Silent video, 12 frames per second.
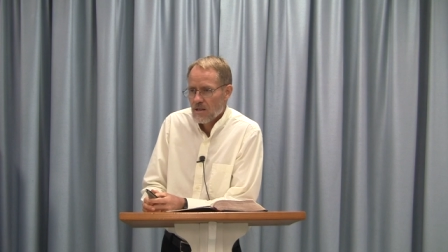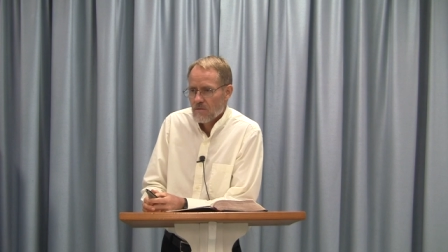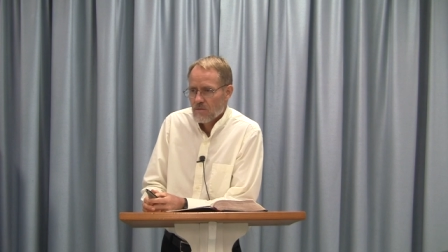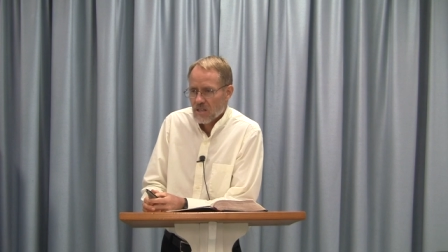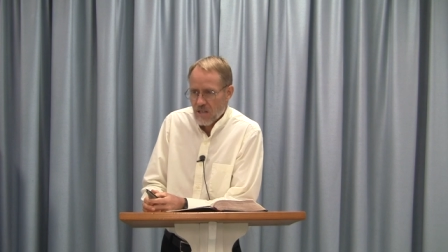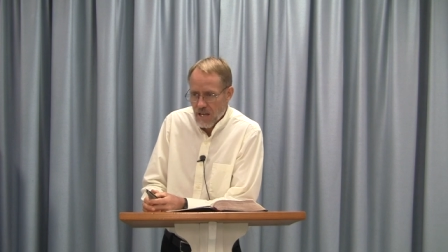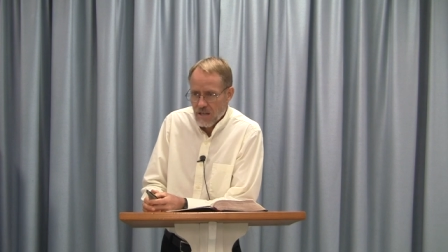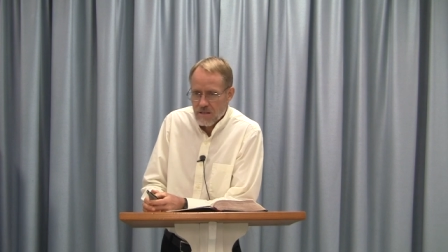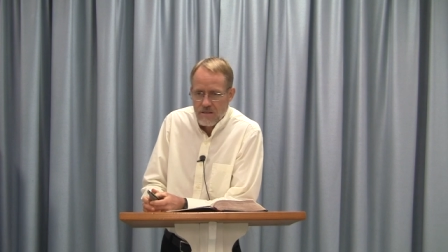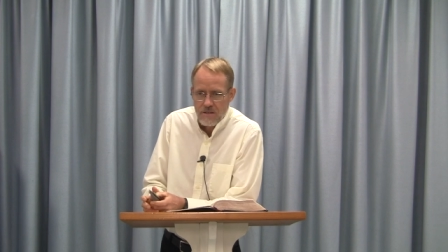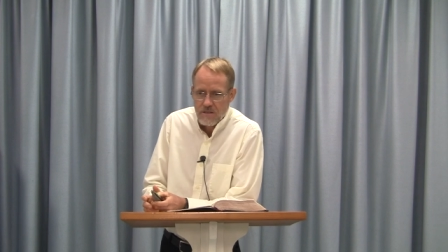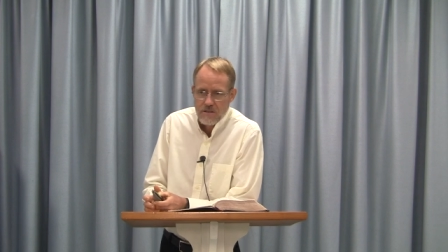but
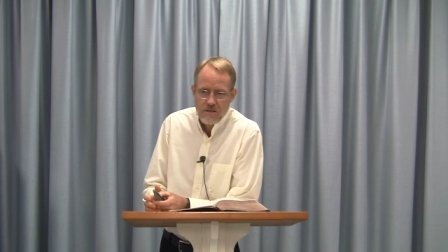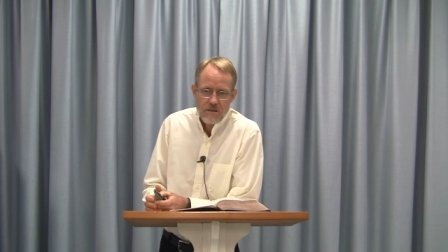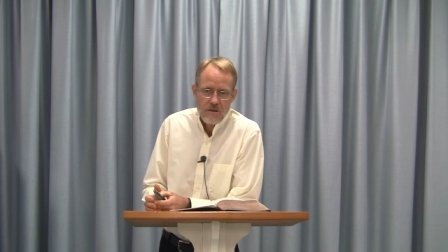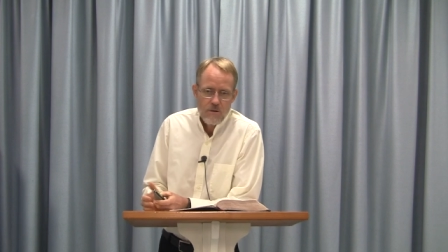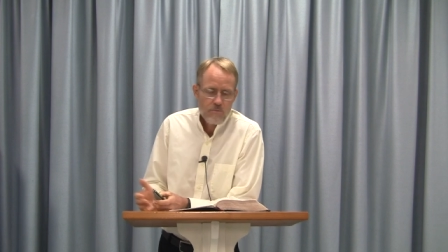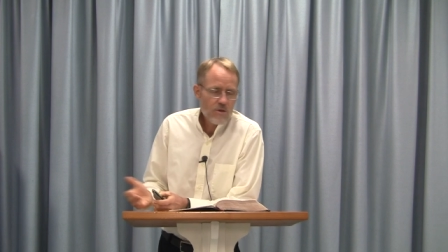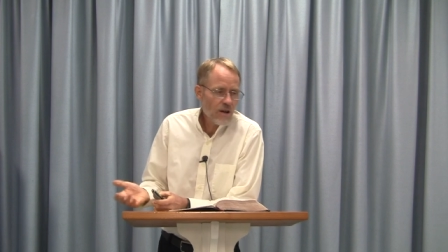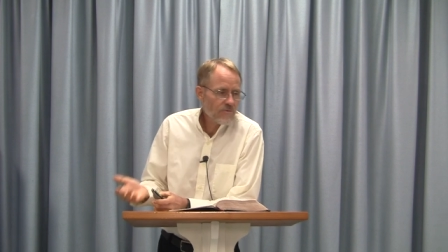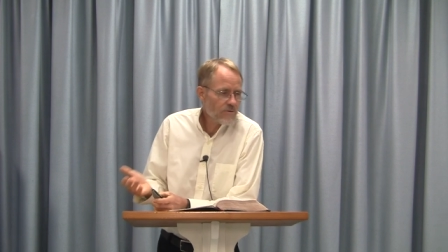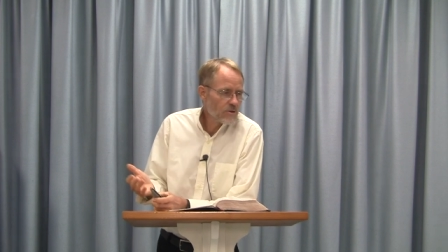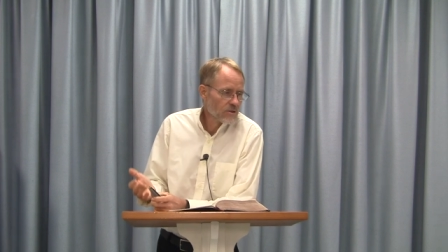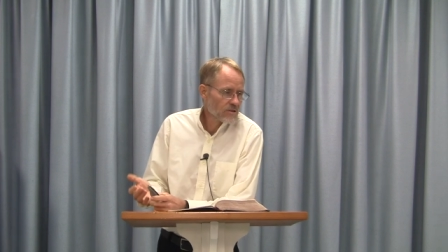Cain brought
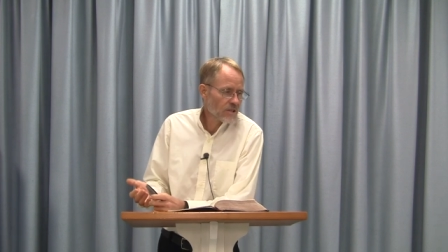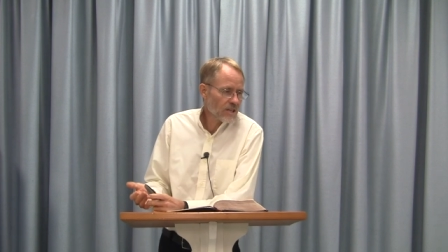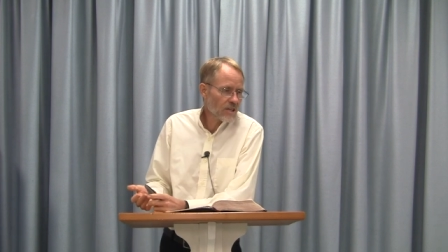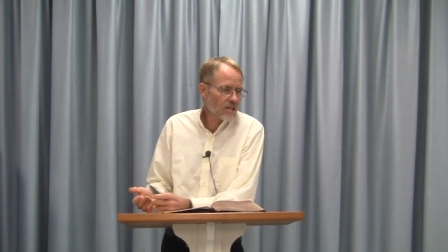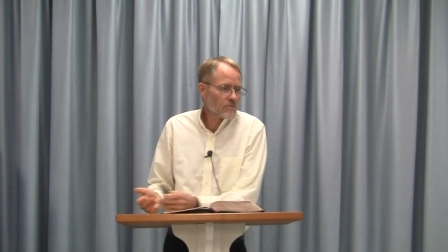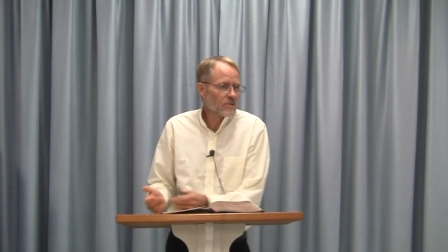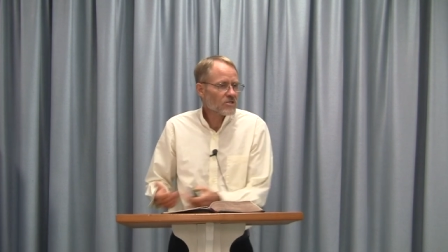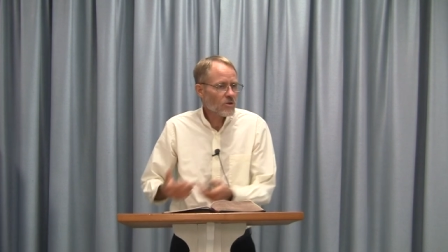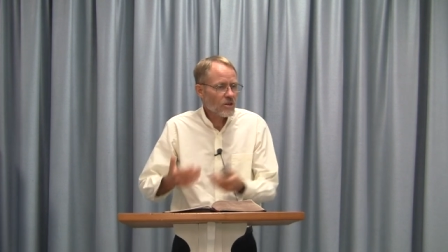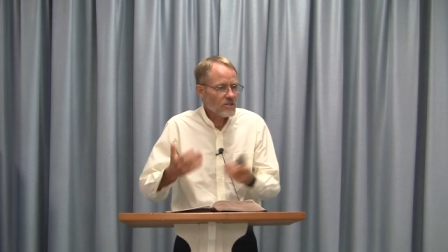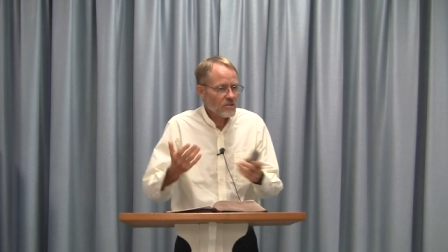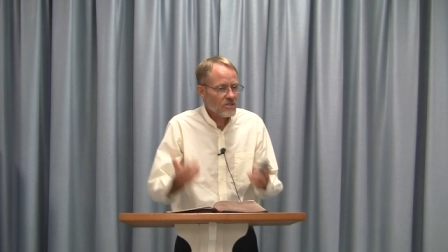fruit, thinking he was
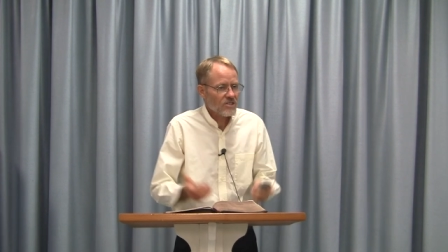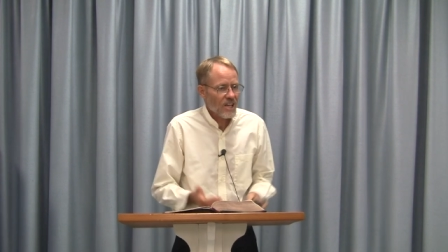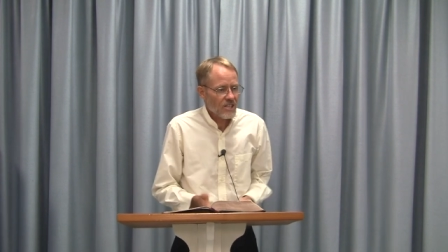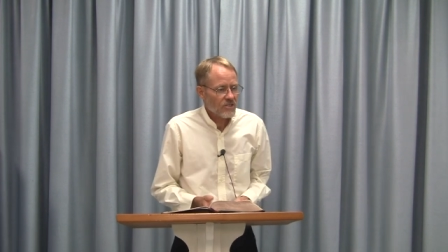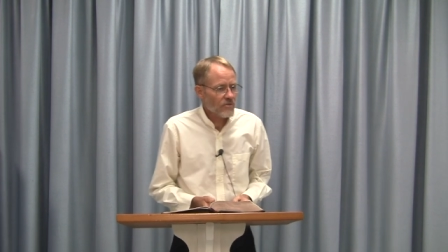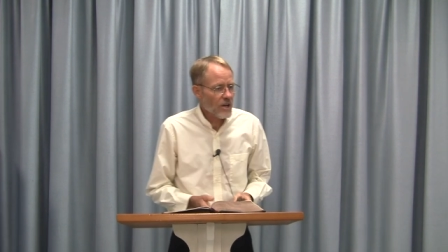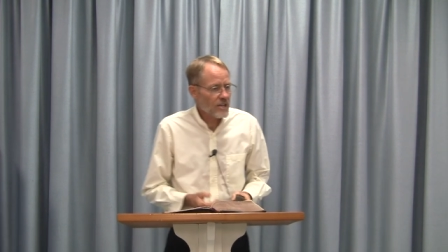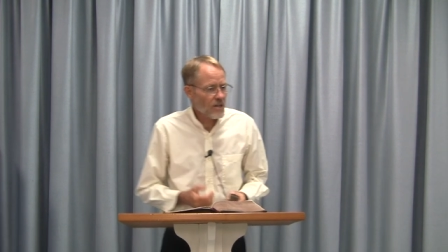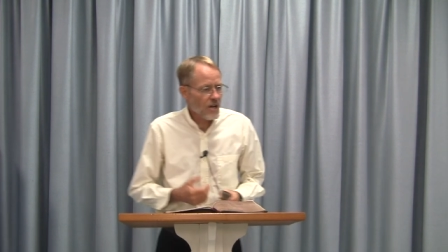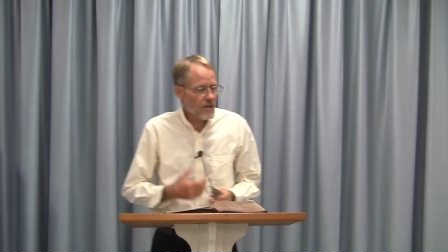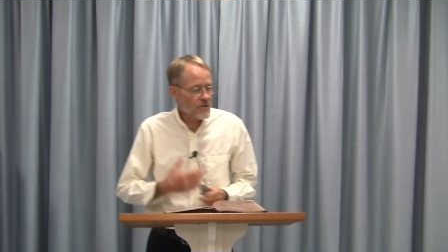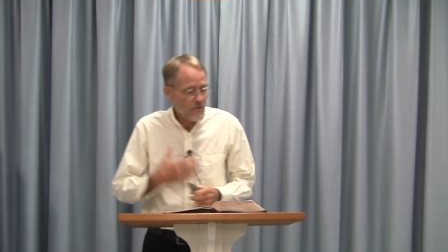going to satisfy
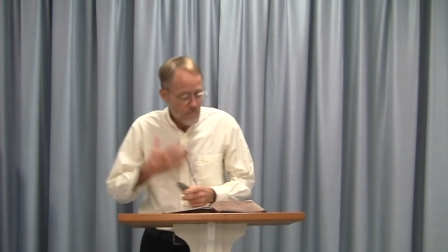God